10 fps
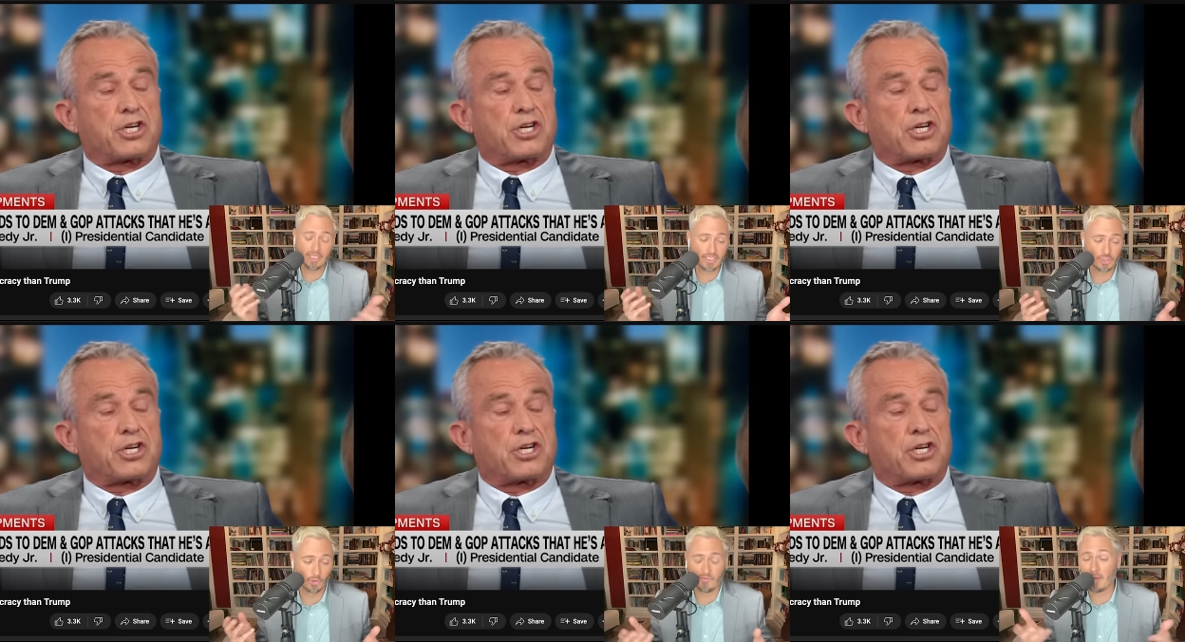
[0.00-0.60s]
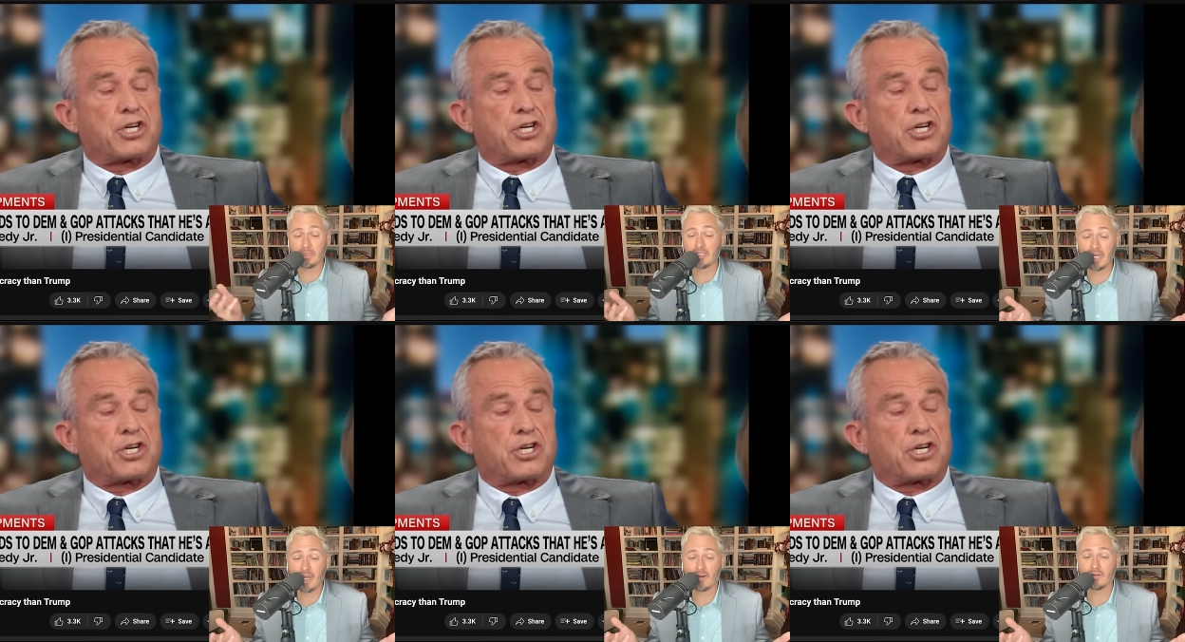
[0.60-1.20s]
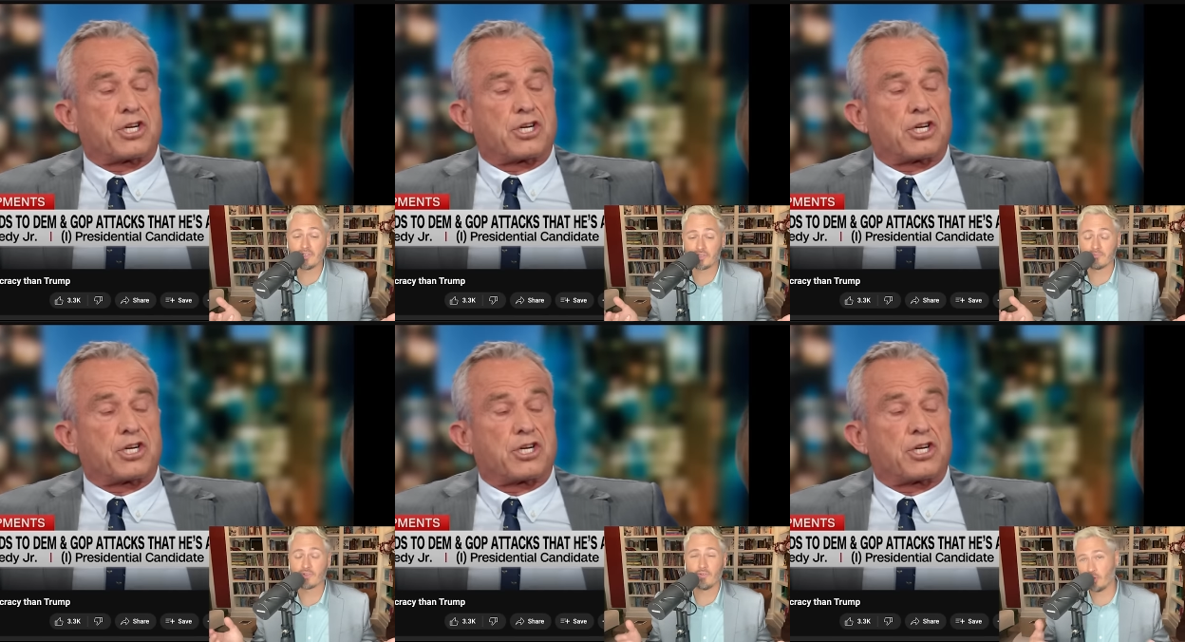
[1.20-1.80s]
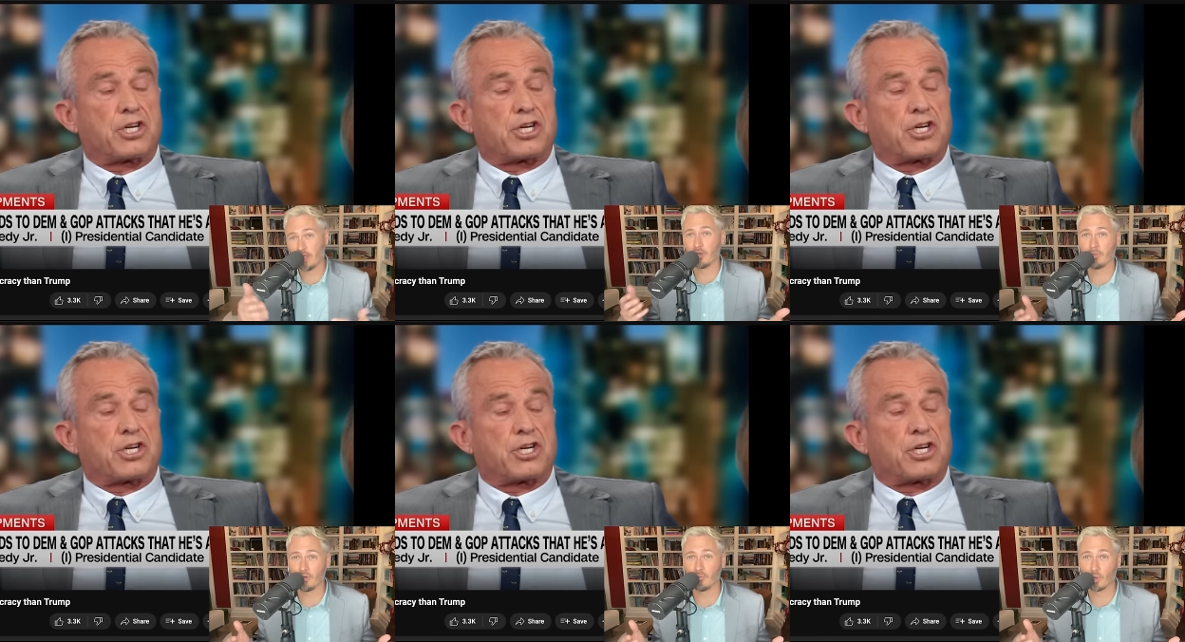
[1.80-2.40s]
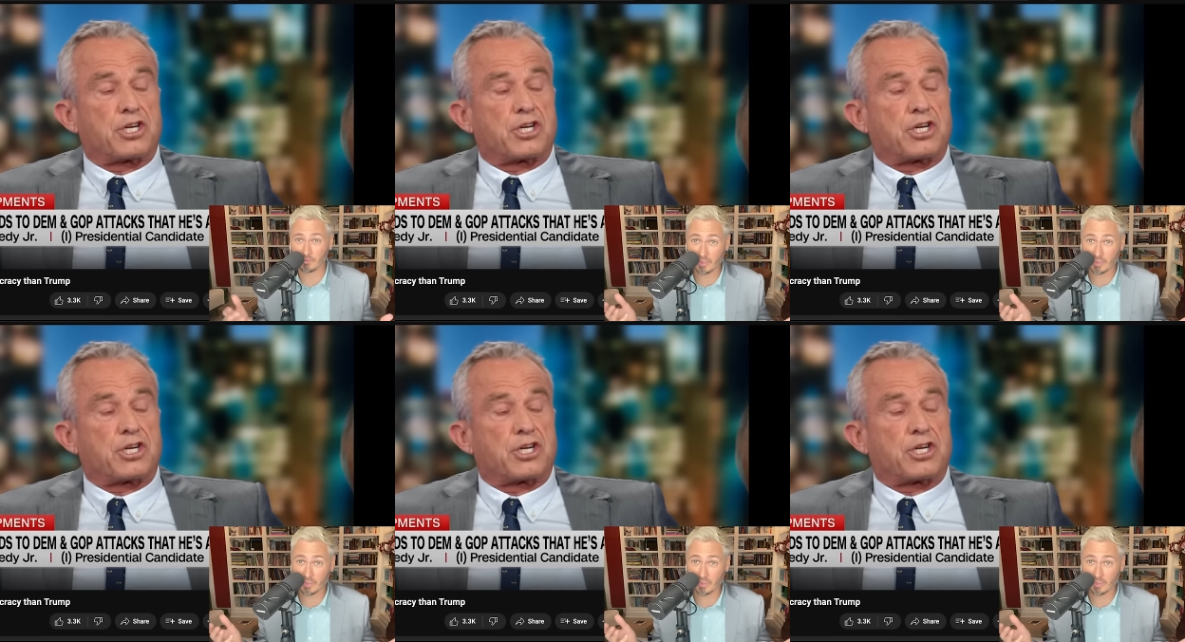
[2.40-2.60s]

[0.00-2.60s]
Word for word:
Speaker 1: is sort of up in the air in terms of who he'll pull more